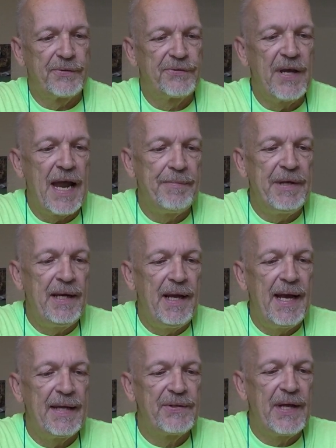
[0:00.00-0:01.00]
Sammy,
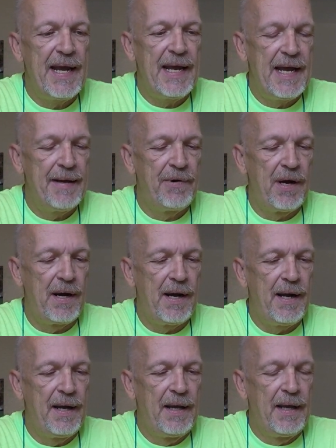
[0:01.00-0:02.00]

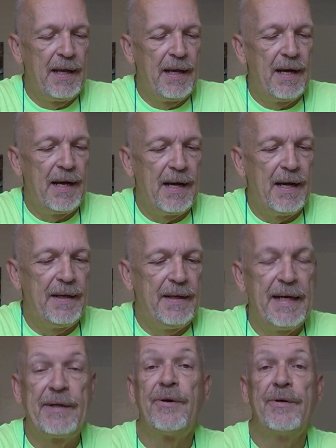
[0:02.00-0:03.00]
S-A-M-I,
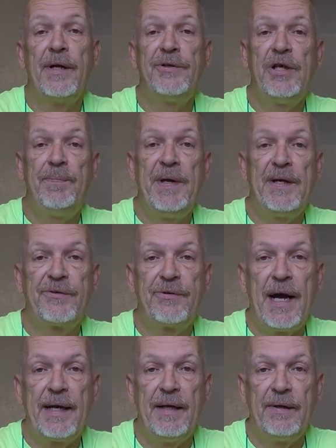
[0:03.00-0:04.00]
and I turned on GPS
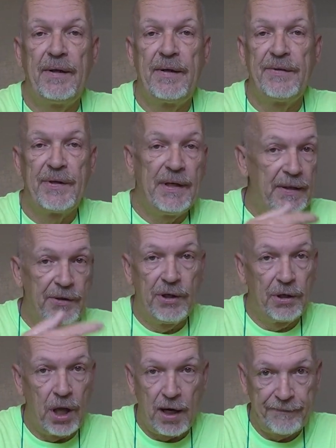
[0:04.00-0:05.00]
tracking because you
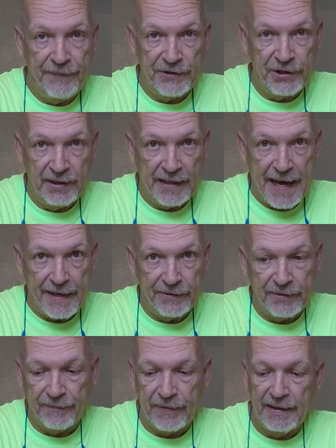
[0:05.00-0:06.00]
can log fishing data and
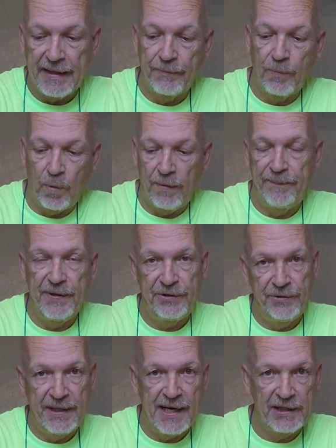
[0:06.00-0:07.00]
stuff like that for what fish
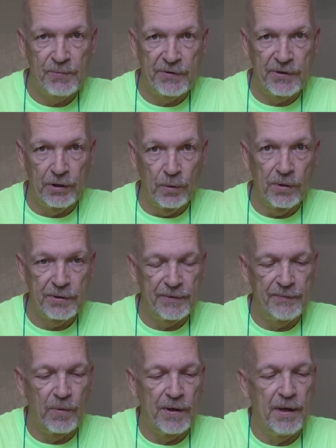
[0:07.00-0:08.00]
you catch with the lures
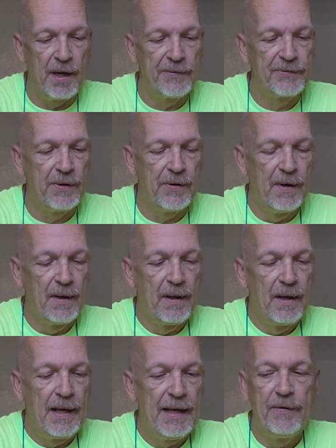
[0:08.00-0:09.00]
and whatnot. So,
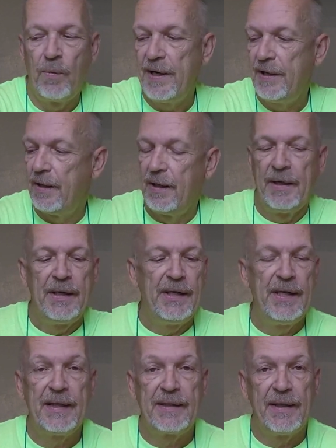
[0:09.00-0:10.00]
and the way you
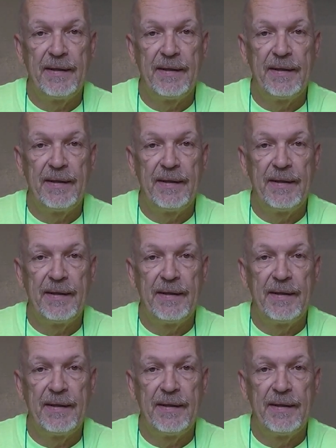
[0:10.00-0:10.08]
get